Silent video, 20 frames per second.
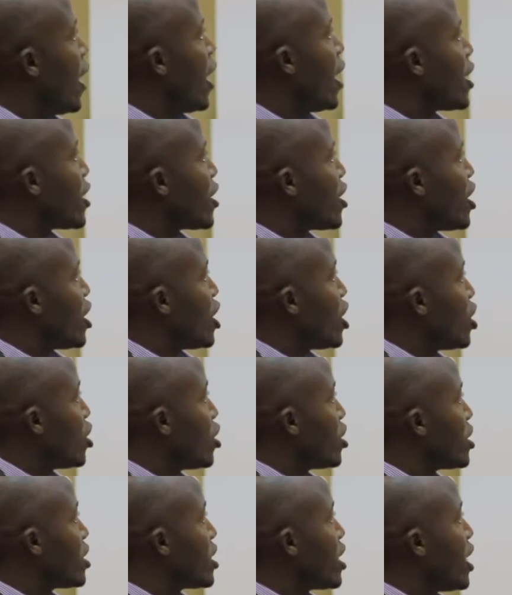and
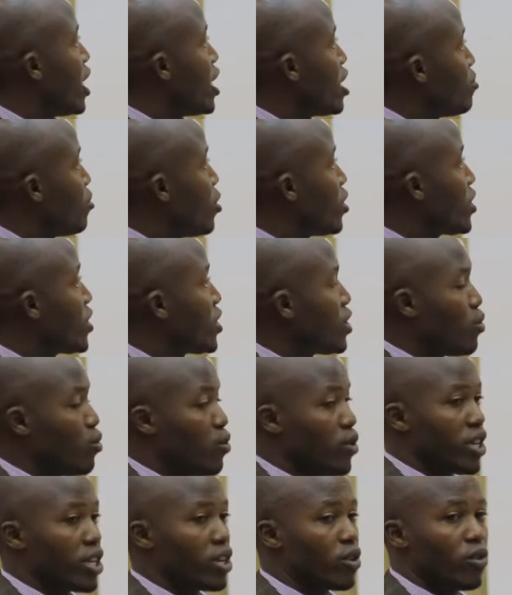the animals
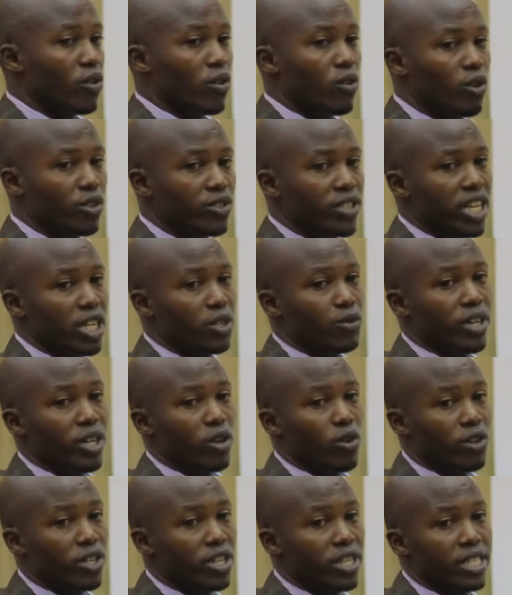were concerned with
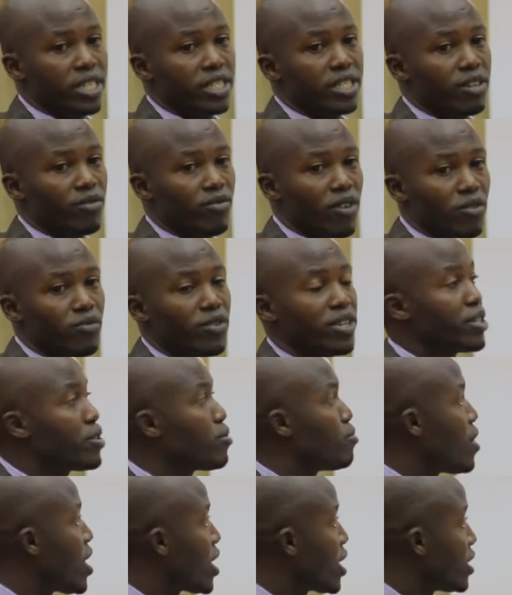only the velvet
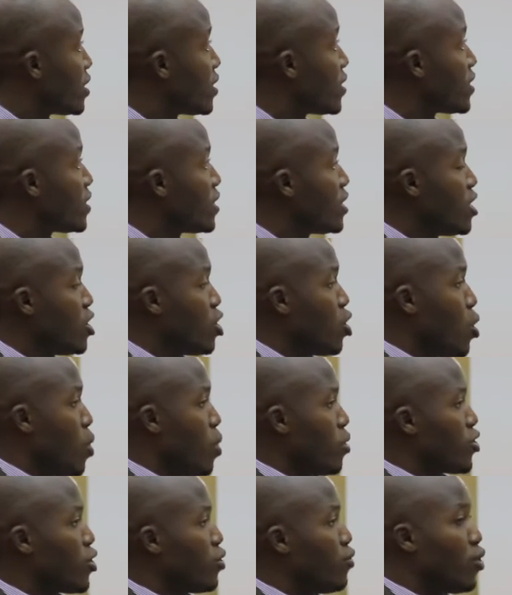monkeys.
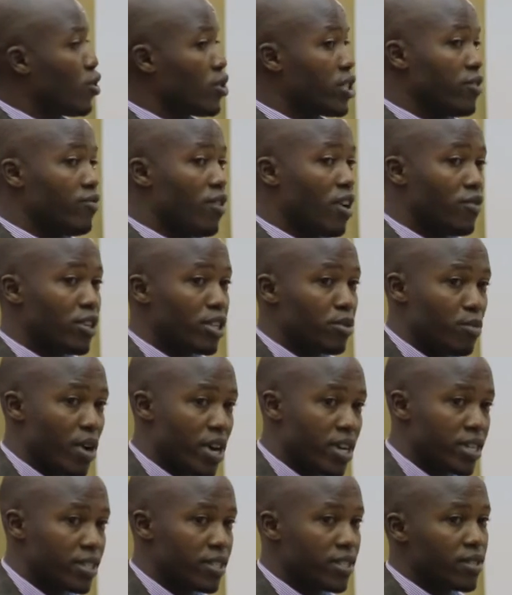So for the velvet
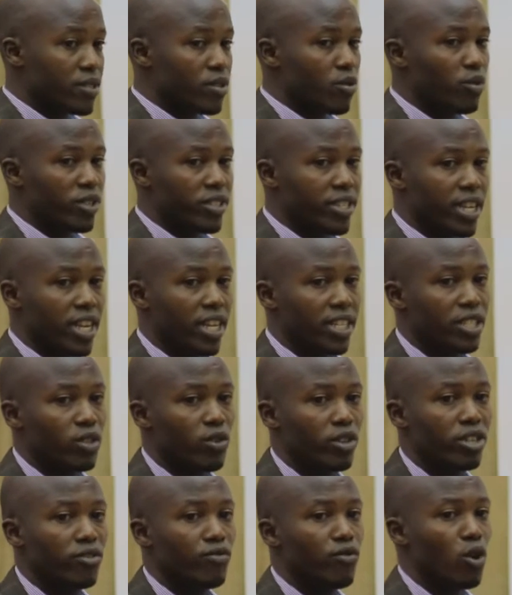monkeys, we selected
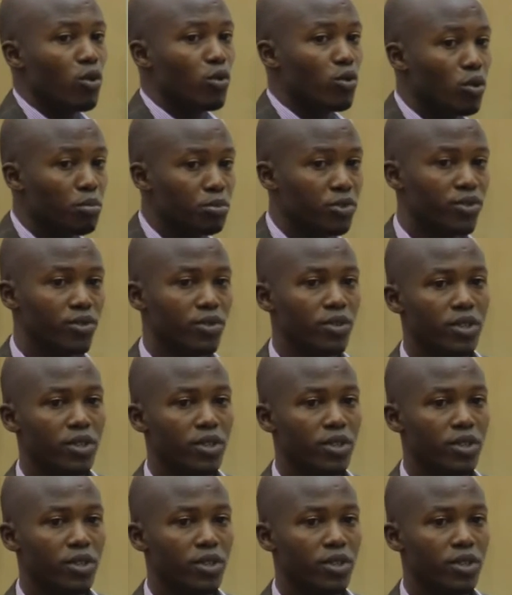only 4 groups,